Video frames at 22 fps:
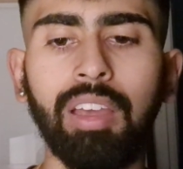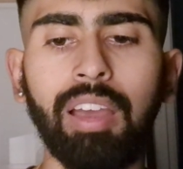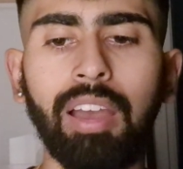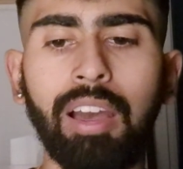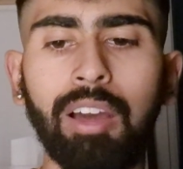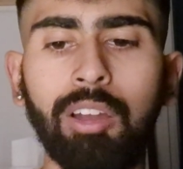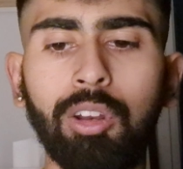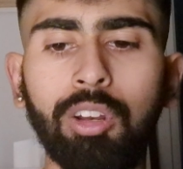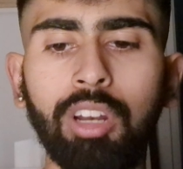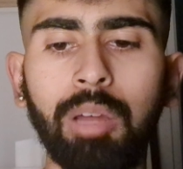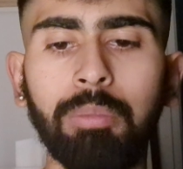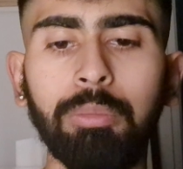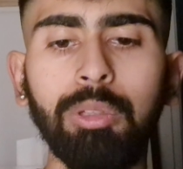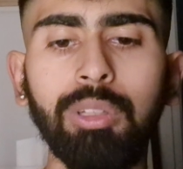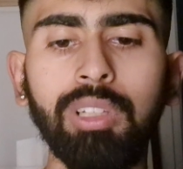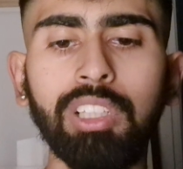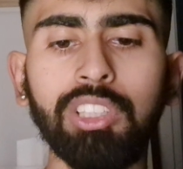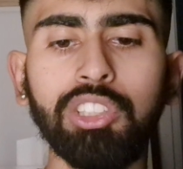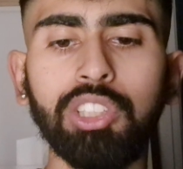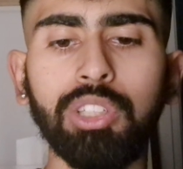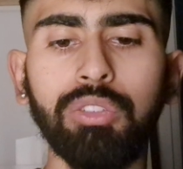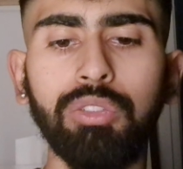And on Abdullah
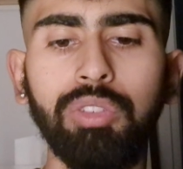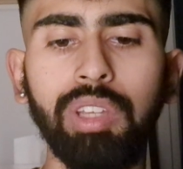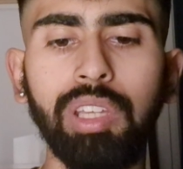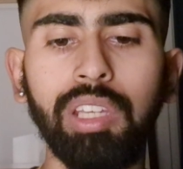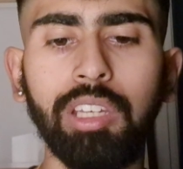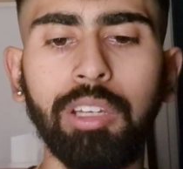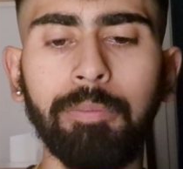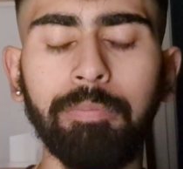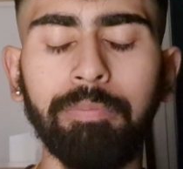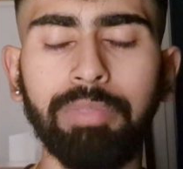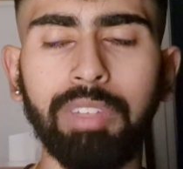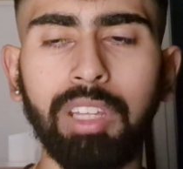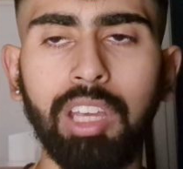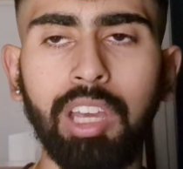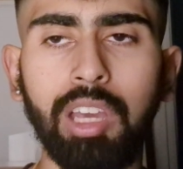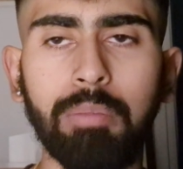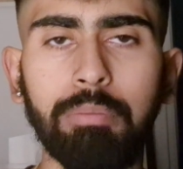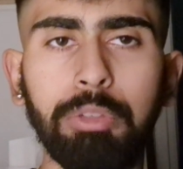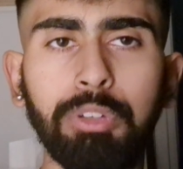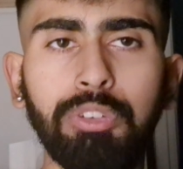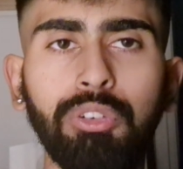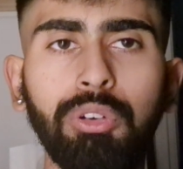Shafiq,
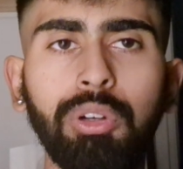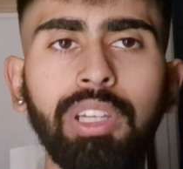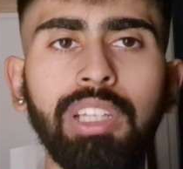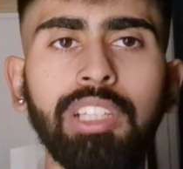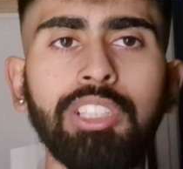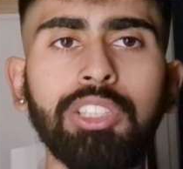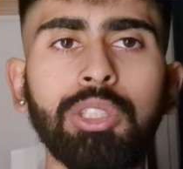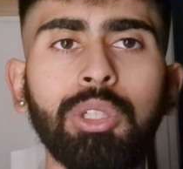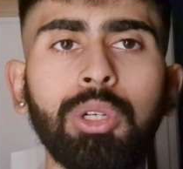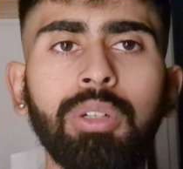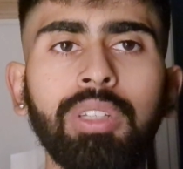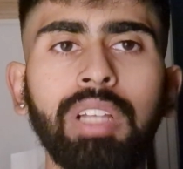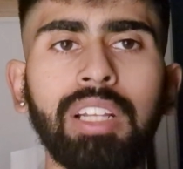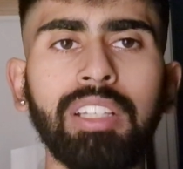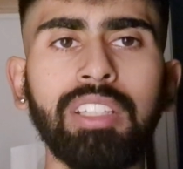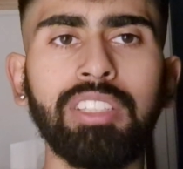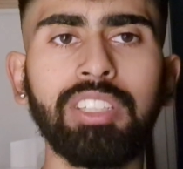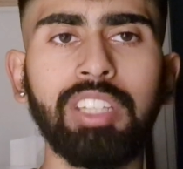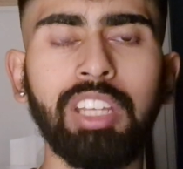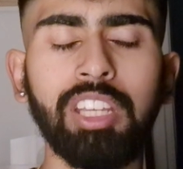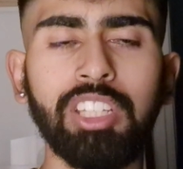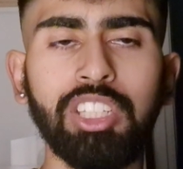before he scored that
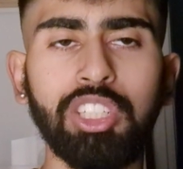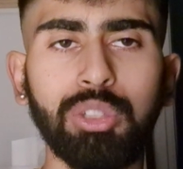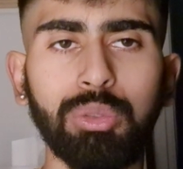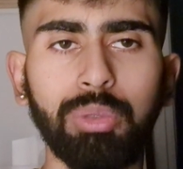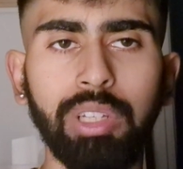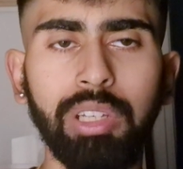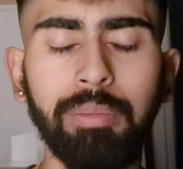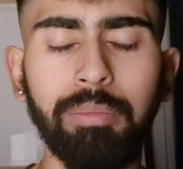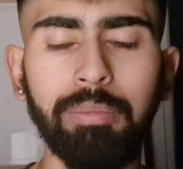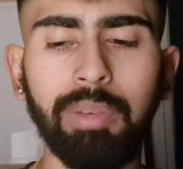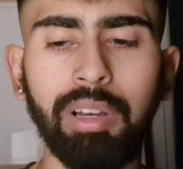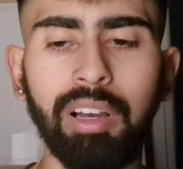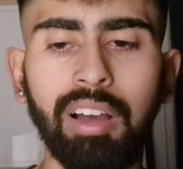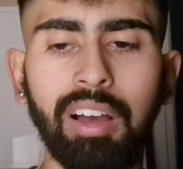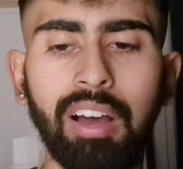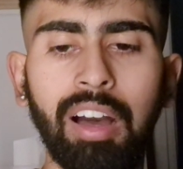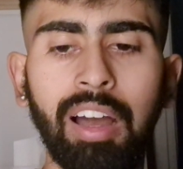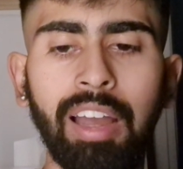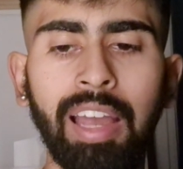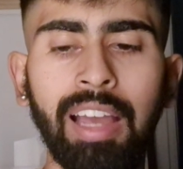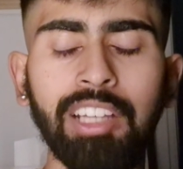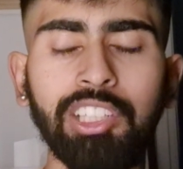century,
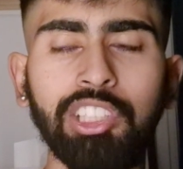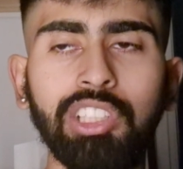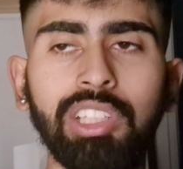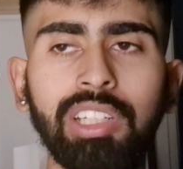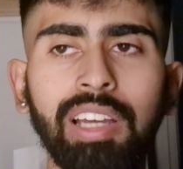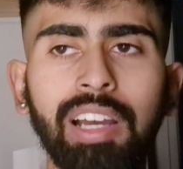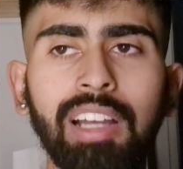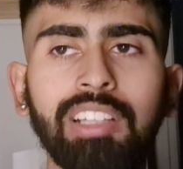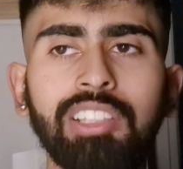I actually had